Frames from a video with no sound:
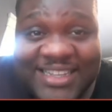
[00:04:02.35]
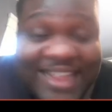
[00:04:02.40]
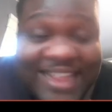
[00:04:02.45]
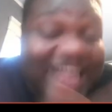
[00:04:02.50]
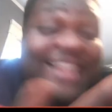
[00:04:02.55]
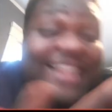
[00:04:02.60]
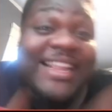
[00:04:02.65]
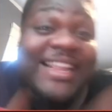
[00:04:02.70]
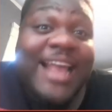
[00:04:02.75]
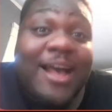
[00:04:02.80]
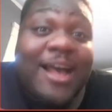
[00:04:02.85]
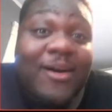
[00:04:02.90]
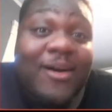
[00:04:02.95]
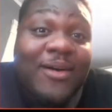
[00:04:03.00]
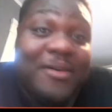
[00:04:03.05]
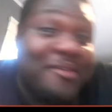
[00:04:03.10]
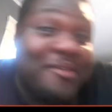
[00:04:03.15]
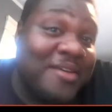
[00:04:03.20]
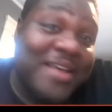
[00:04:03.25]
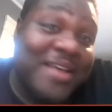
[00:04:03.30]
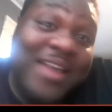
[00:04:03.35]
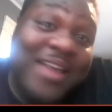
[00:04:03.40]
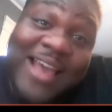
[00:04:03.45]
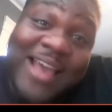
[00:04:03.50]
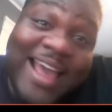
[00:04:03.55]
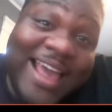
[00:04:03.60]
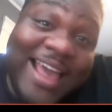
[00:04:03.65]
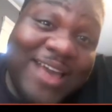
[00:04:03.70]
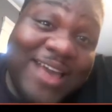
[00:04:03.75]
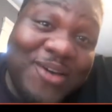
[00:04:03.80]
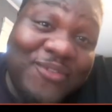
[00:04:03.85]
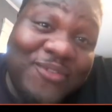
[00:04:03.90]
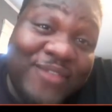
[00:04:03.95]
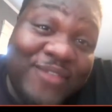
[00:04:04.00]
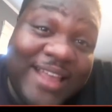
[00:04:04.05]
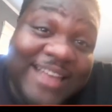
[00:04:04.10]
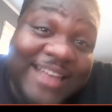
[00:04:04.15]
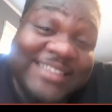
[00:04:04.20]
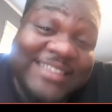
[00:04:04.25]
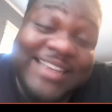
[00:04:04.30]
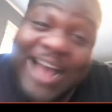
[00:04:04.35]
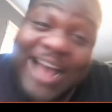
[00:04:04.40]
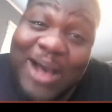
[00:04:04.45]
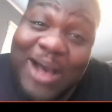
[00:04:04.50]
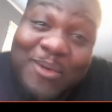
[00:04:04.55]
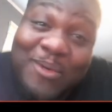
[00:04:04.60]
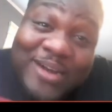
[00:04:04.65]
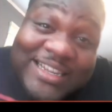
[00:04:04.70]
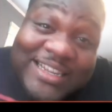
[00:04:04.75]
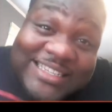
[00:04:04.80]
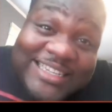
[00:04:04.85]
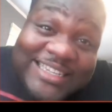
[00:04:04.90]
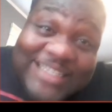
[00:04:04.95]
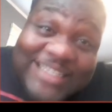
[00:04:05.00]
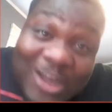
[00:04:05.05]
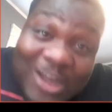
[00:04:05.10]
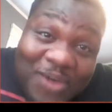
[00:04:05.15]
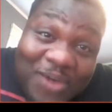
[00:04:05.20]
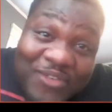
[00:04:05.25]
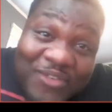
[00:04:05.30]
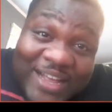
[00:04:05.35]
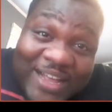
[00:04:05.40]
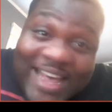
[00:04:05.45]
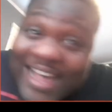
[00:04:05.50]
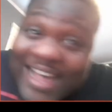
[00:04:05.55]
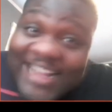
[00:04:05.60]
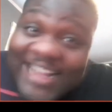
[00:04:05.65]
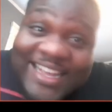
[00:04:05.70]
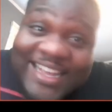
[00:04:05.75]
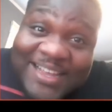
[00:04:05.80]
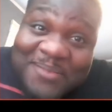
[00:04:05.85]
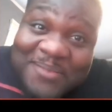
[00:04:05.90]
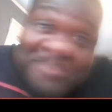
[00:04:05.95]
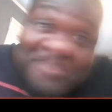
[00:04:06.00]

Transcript: Like now, I ain't gonna flex. I wanna see Dolph and Gotti.